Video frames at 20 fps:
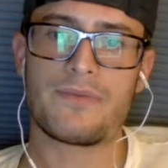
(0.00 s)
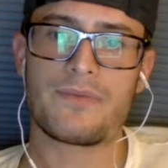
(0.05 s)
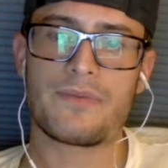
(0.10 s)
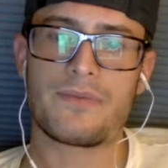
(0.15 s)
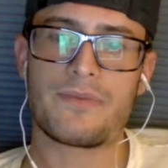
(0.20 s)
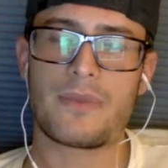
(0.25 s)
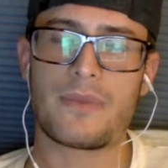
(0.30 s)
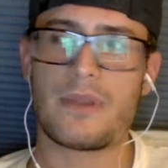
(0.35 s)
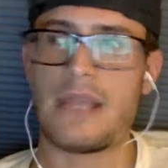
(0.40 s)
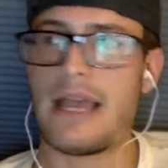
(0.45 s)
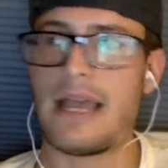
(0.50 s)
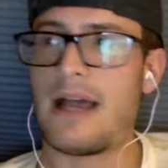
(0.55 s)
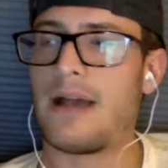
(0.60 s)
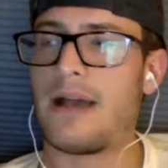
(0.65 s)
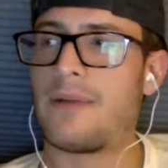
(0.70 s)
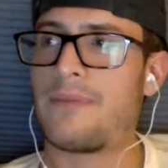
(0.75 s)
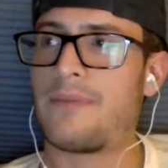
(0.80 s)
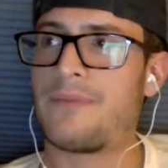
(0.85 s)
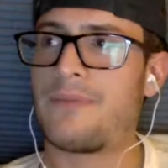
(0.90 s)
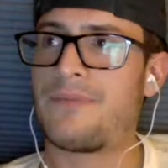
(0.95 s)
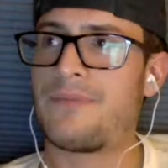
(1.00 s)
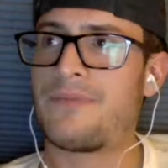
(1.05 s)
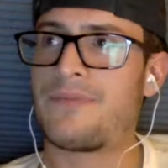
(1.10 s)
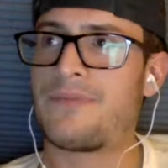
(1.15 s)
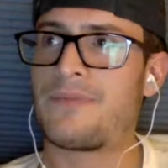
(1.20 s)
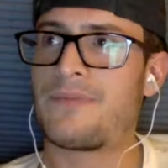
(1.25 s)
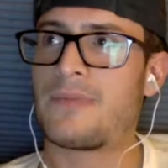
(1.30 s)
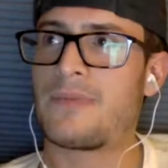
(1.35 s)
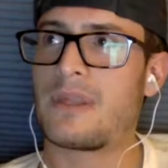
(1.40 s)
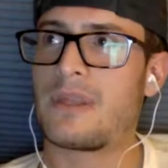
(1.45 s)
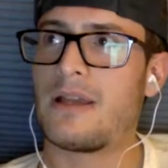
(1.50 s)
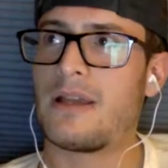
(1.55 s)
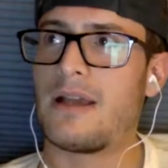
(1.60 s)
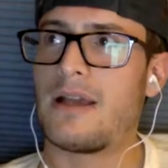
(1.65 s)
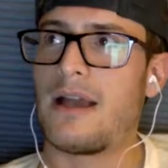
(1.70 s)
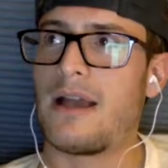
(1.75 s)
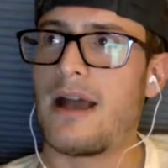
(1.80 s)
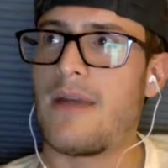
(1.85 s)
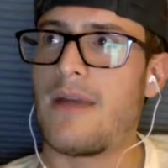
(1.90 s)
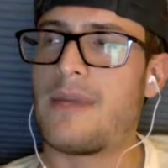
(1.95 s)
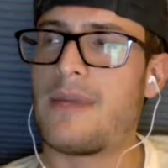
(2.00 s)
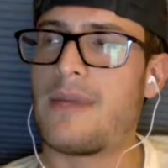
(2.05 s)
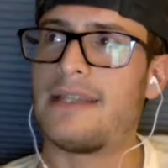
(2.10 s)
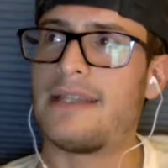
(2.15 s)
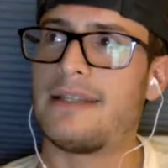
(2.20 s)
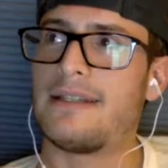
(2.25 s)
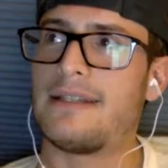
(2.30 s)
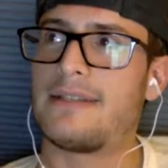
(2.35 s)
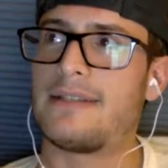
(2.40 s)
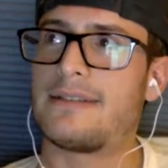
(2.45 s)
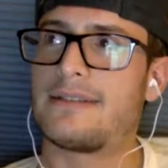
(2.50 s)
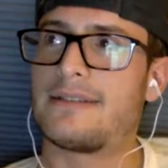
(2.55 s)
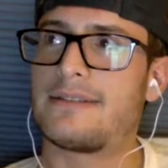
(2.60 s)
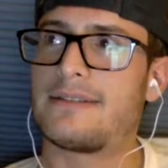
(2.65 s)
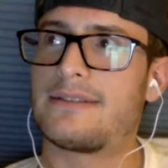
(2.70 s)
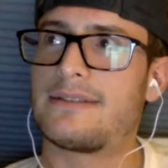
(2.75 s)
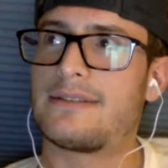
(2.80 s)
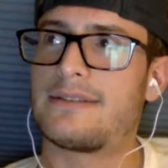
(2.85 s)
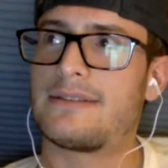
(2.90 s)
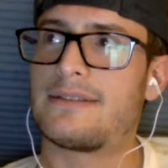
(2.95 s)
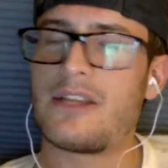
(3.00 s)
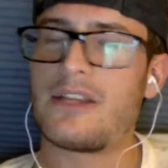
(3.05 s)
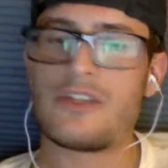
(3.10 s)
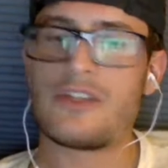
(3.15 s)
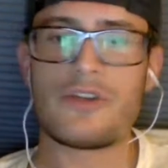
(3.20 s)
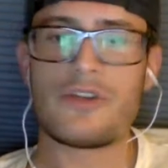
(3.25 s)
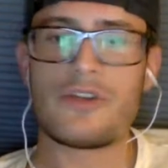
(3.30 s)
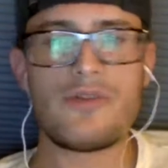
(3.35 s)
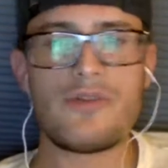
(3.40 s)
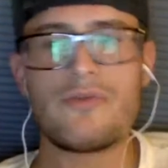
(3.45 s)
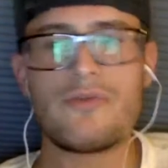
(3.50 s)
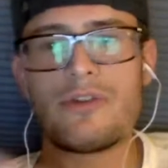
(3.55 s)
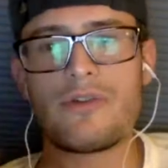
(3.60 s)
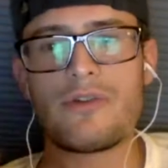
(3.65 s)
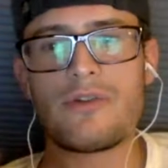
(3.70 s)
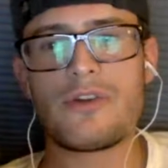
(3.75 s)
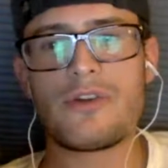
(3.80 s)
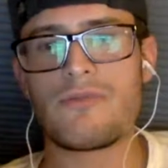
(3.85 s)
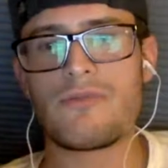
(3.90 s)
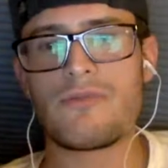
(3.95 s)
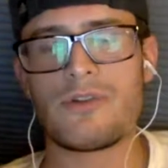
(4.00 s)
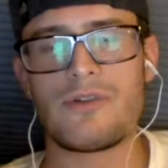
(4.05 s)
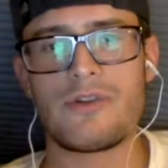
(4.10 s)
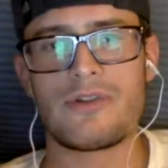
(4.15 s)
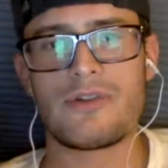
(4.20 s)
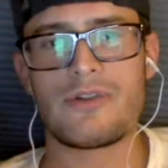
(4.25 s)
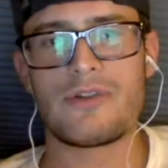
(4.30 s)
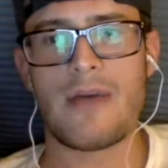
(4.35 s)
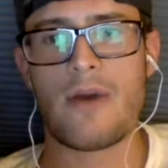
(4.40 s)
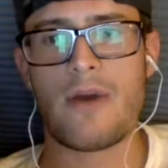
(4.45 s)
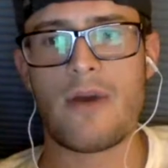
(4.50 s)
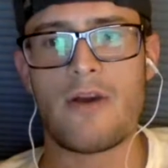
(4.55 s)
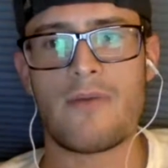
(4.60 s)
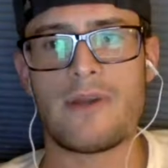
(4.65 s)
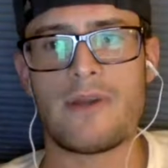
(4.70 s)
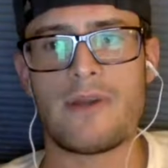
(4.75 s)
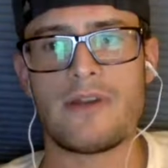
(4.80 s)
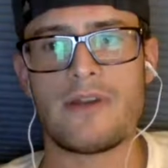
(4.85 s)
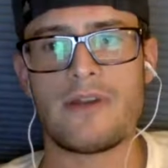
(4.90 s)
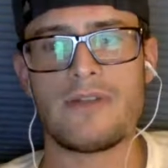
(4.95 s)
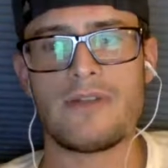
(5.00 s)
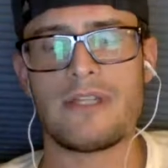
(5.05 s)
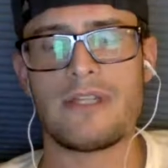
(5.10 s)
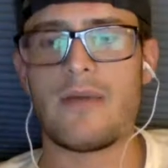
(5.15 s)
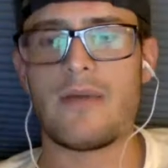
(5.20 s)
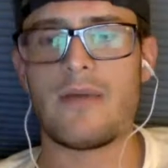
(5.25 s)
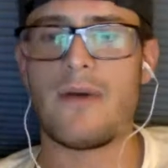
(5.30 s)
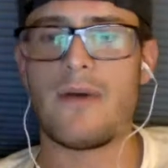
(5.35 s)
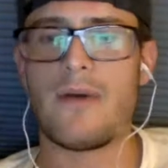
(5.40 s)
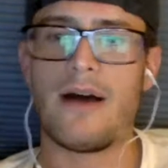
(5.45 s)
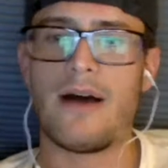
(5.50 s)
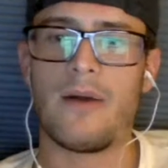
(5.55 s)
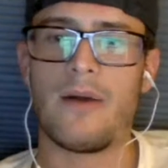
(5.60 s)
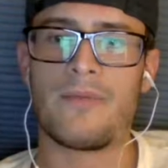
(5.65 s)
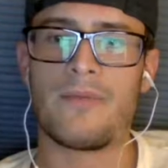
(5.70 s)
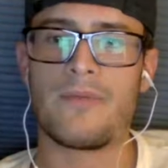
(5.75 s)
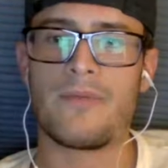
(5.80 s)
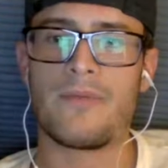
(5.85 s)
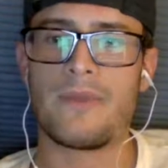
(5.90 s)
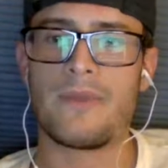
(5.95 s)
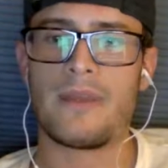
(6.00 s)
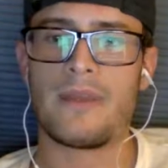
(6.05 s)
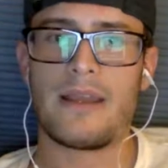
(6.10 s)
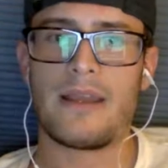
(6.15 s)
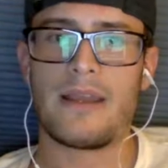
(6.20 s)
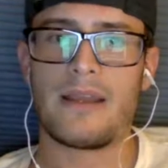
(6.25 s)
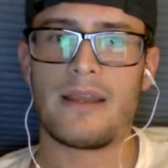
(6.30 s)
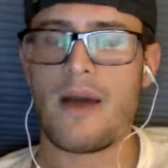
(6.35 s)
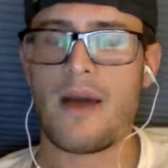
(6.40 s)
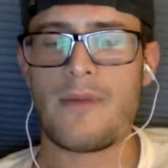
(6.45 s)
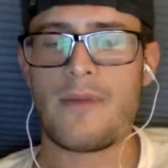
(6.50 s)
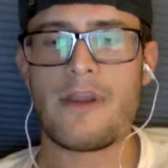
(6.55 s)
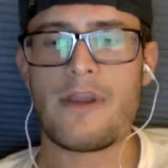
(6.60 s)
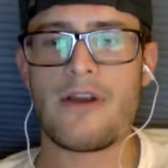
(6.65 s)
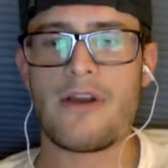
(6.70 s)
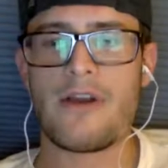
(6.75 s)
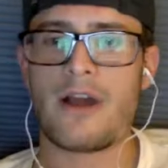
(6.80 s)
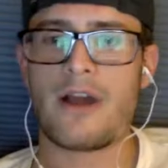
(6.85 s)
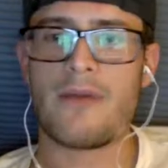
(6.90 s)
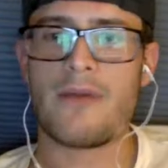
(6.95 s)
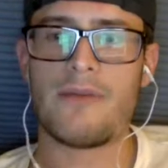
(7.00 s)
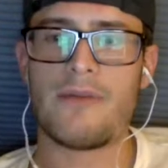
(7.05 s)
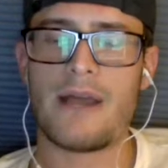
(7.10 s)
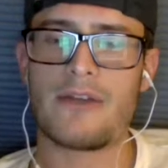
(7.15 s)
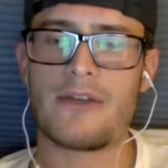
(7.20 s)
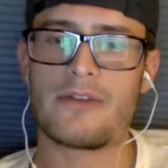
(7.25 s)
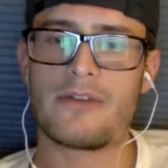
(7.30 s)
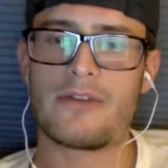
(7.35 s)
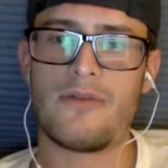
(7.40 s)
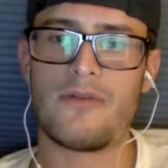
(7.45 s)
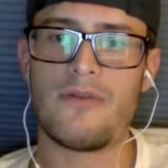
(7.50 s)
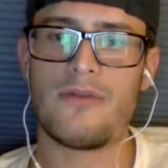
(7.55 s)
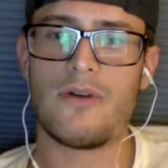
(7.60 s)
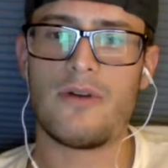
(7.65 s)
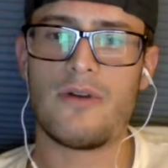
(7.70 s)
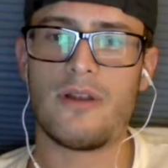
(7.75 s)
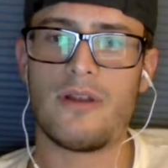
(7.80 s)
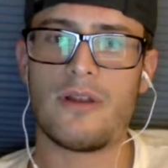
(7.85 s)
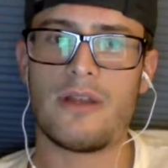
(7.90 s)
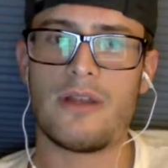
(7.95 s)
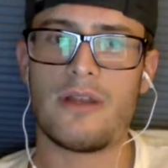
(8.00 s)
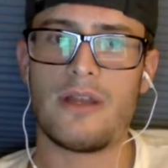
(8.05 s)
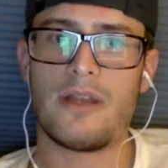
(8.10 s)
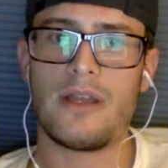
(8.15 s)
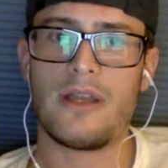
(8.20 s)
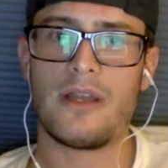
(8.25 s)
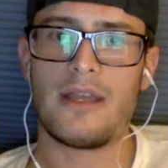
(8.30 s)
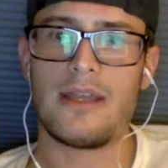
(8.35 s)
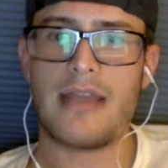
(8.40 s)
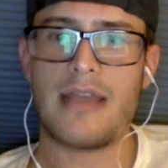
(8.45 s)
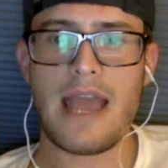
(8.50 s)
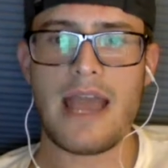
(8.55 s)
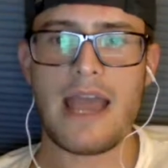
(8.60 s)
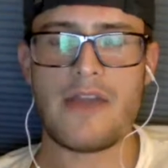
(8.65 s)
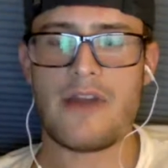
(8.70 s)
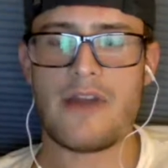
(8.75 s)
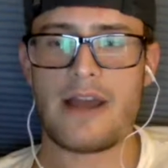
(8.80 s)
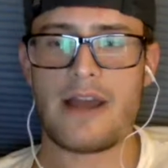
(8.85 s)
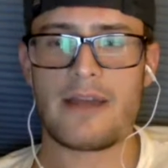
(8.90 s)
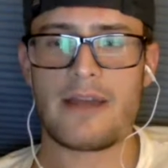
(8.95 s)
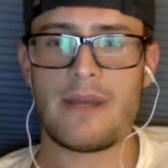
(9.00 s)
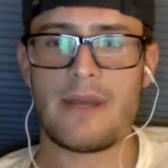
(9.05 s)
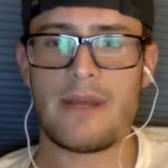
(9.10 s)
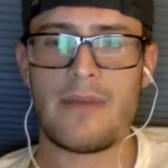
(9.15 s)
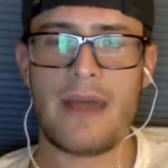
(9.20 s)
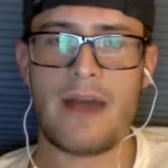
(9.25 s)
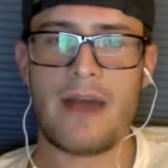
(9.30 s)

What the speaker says: yeah, I mean, so you're Tom Herman, and you say, well, come to my school. Yeah, you're not going to be in a power